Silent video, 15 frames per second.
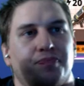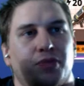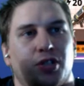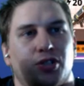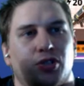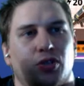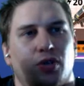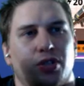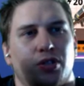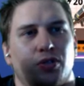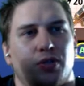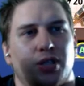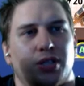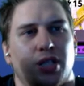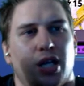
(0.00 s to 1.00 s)
So I knew
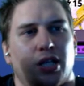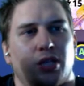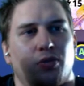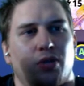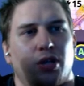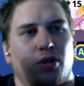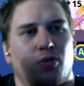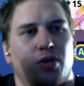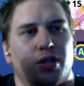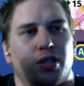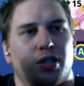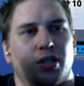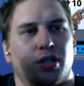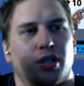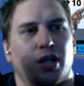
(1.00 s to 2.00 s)
exactly what I wanted
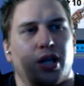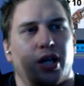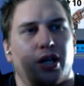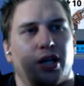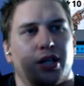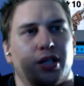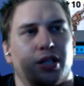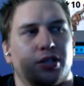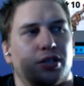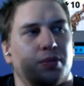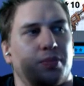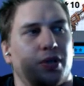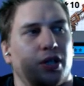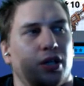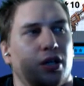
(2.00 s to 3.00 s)
to, I had ideas to
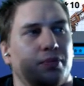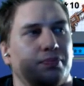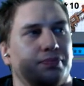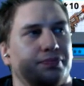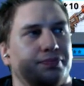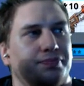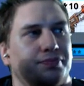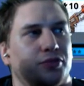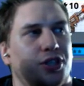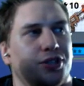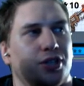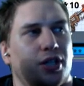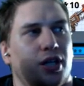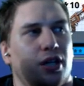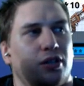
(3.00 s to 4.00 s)
bring up.
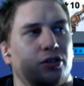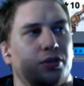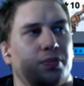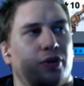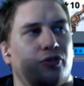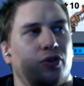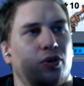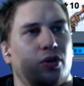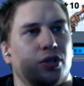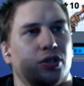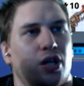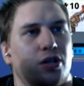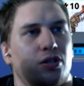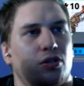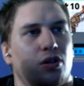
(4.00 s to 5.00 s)
Because I kind of lose my focus.
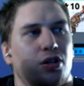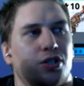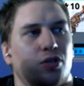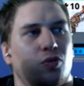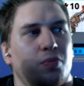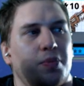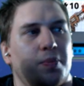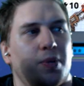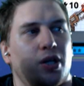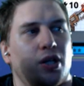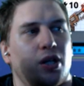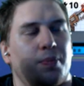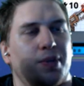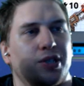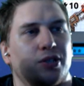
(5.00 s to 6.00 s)
Hydro Launcher will be bringing
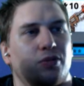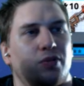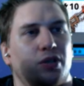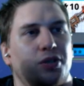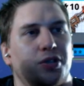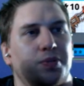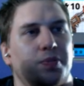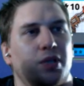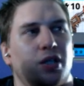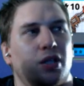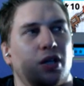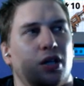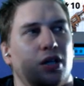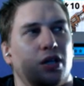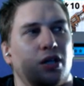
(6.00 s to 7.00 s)
up because of reload speed.
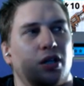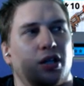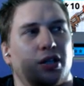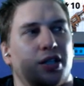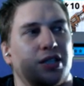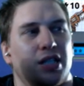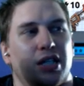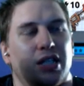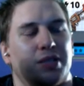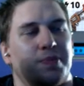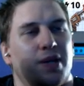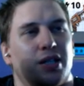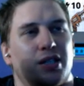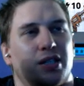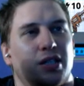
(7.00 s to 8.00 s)
Unless it is
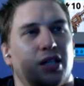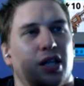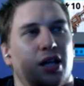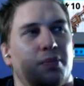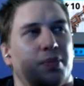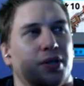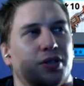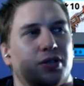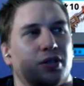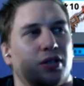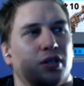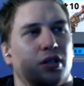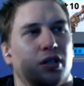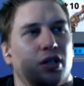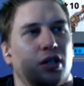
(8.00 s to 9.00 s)
better than the Dam Buster.
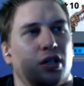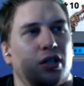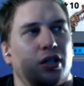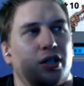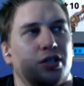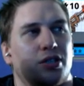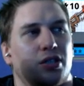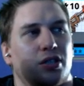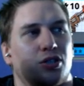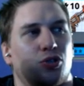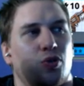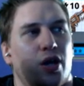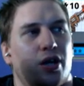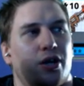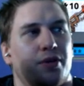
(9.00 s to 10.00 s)
Here's the
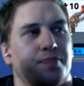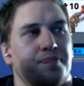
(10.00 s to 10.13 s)
Shredder.